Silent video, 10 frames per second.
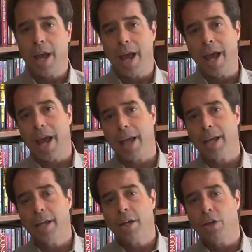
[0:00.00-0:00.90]

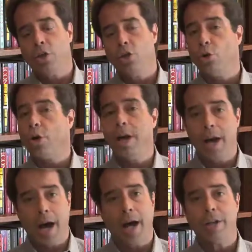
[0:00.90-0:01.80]
A, you're
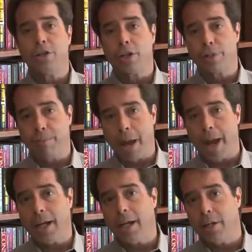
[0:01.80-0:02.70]
not just
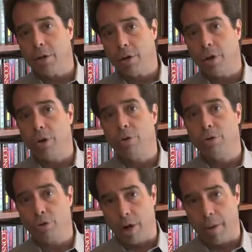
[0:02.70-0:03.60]
banging your
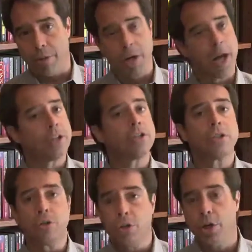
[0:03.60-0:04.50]
own drum. You're not
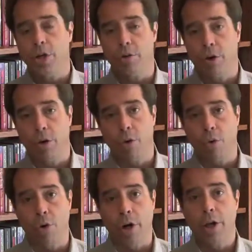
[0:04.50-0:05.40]
just tooting your own
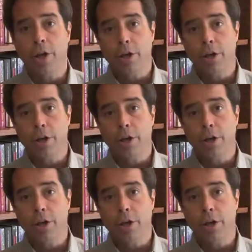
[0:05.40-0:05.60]
horn.